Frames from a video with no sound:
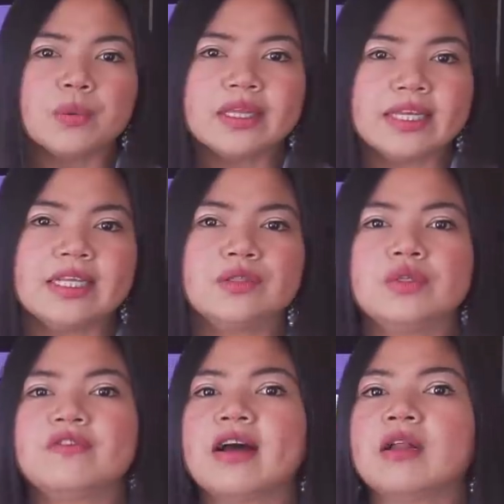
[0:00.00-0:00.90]
will need to
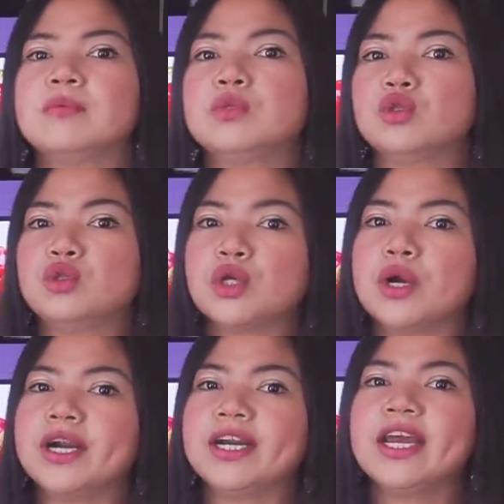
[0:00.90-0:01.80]
develop to
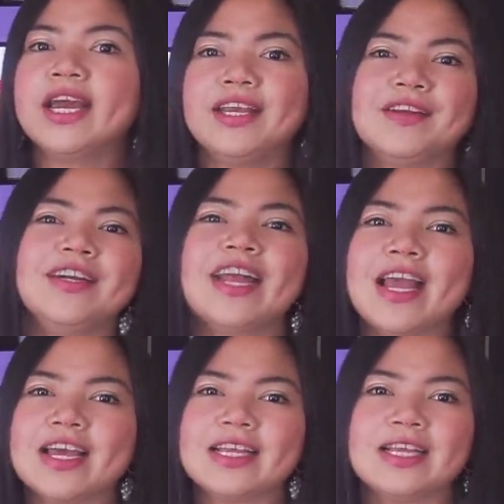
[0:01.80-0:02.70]
turn your
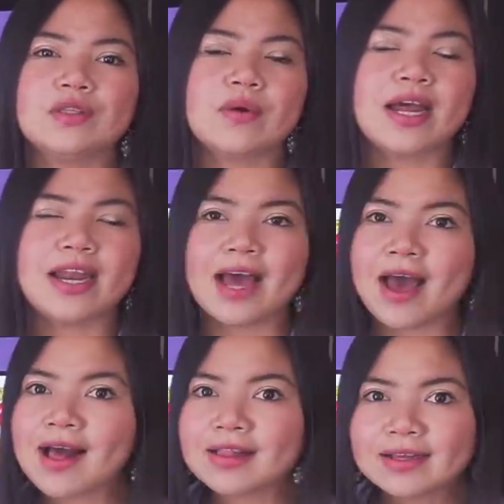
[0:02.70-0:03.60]
diet into an
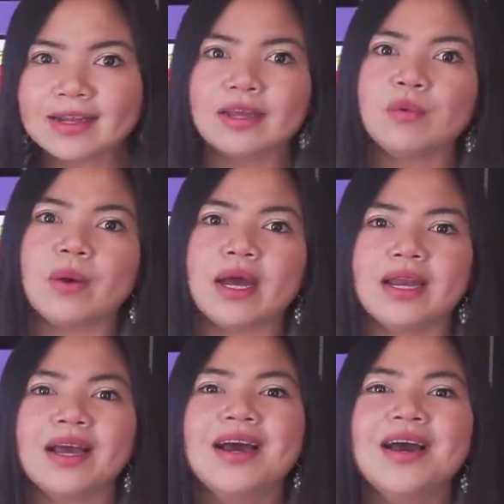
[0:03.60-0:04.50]
alkaline
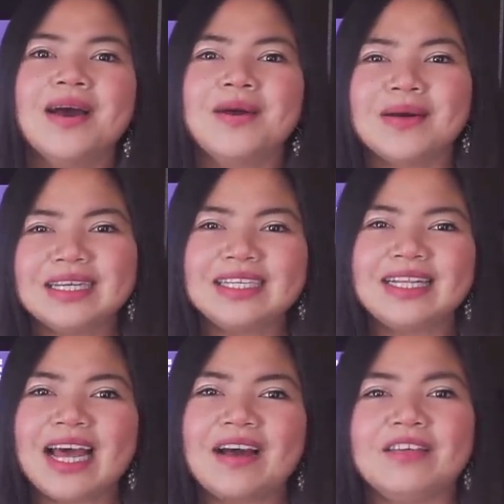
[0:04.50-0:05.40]
one. Watch
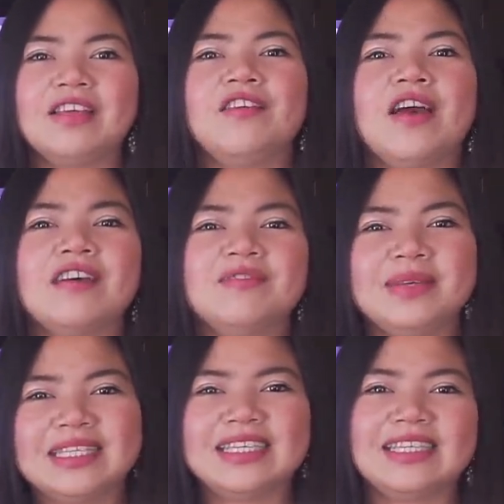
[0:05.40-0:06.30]
it now if you have
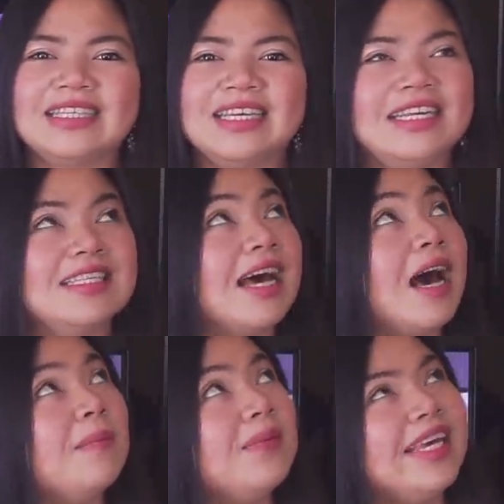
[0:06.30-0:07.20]
missed it. It's
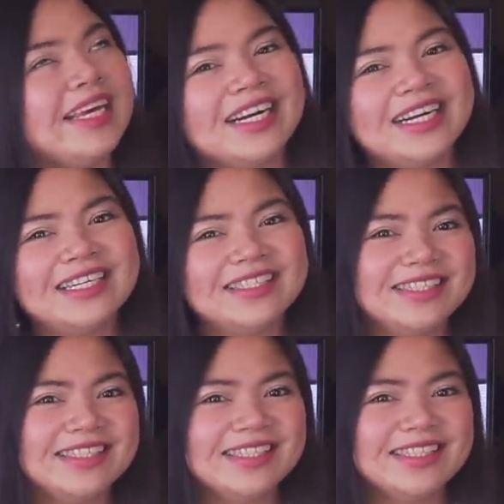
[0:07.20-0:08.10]
up here.
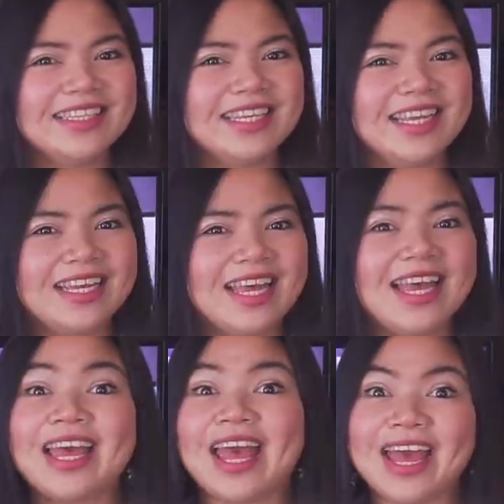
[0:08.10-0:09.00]

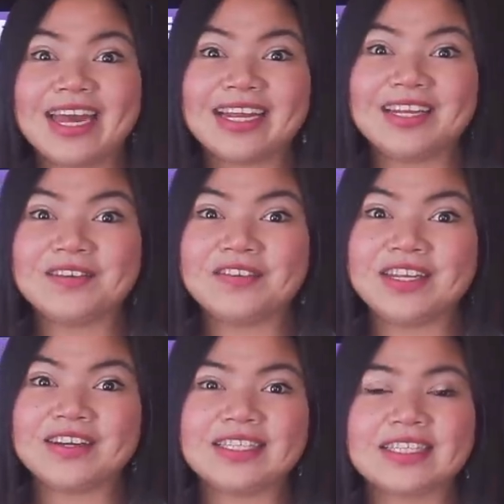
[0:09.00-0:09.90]
And a new
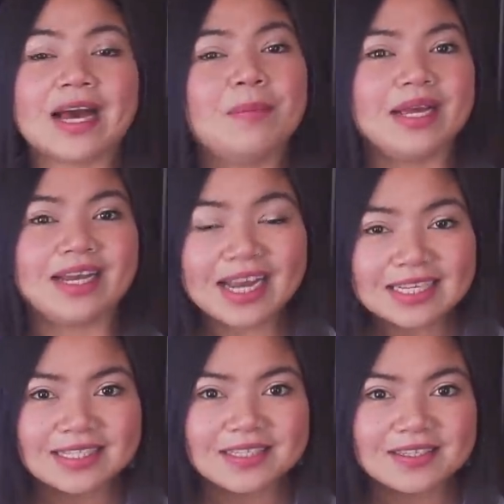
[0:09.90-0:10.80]
video is coming
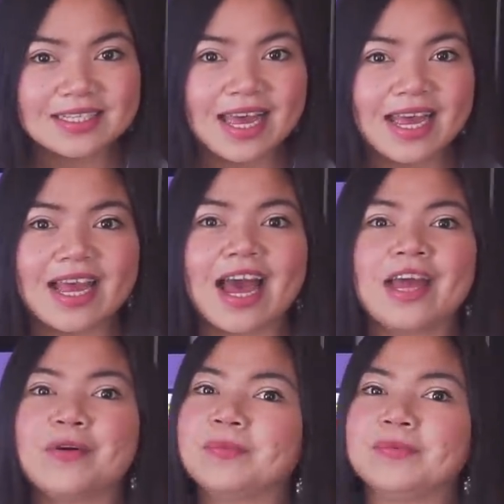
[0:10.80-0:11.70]
next Tuesday.
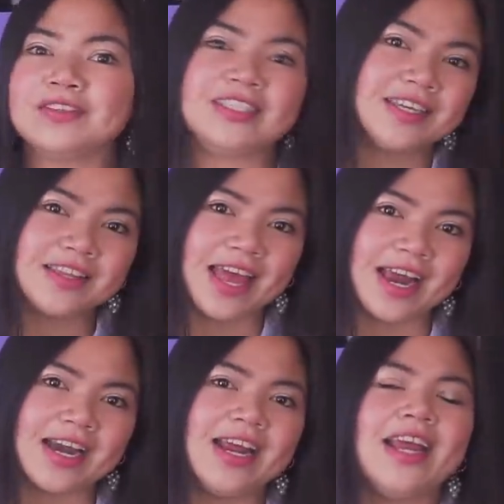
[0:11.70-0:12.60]
I hope to see you
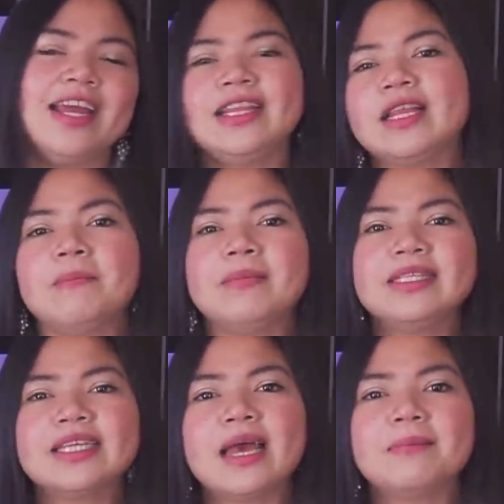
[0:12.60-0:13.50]
there. In the
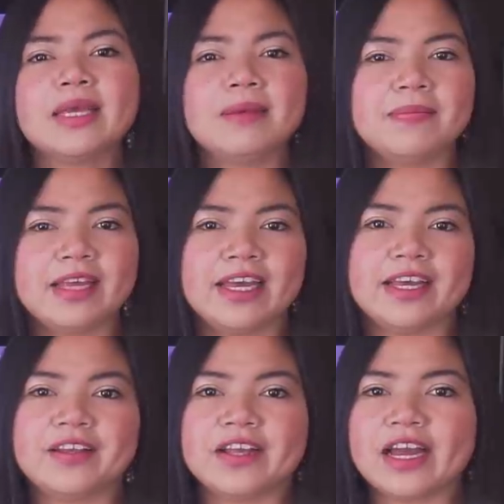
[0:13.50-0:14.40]
meantime, keep
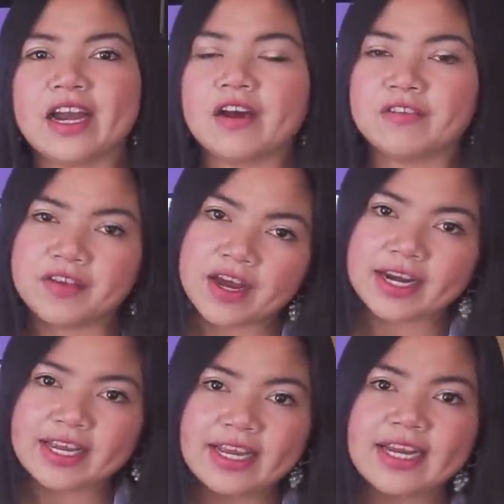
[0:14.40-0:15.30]
taking good care of
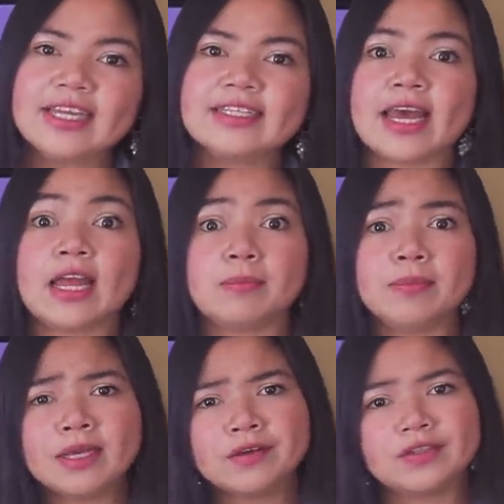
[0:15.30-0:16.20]
your kidneys and
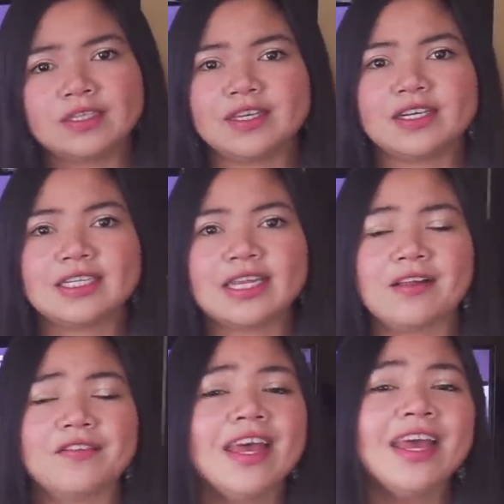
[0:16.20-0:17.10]
be good to
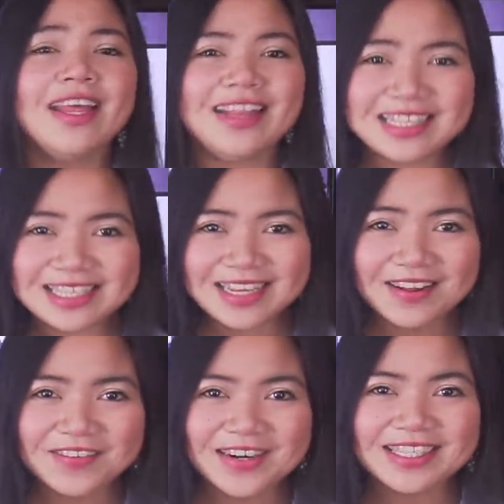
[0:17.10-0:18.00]
yourself. This is
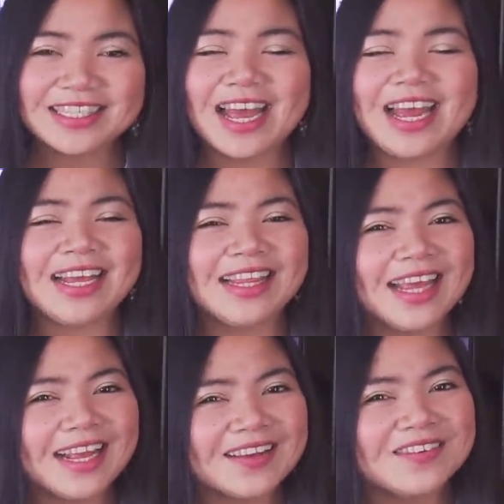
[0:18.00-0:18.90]
all for today.
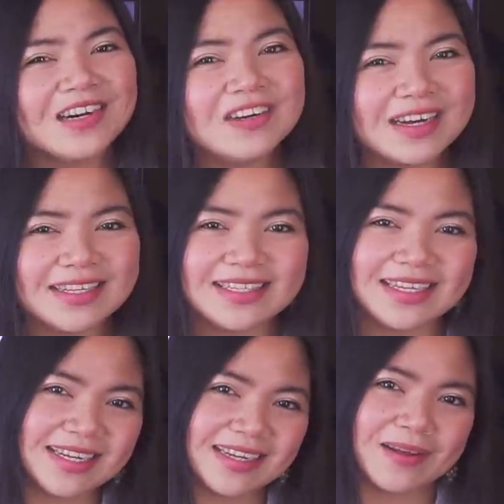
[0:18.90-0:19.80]
Thank you for
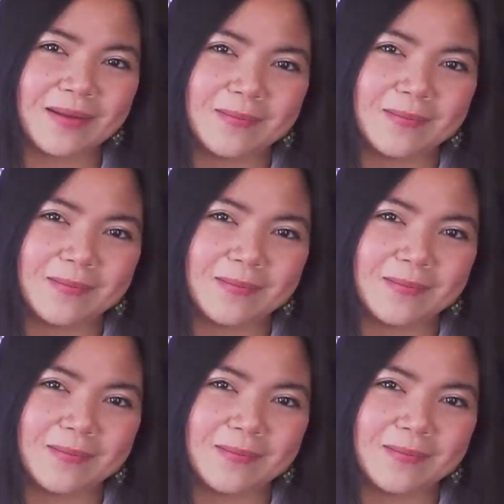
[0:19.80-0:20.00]
watching.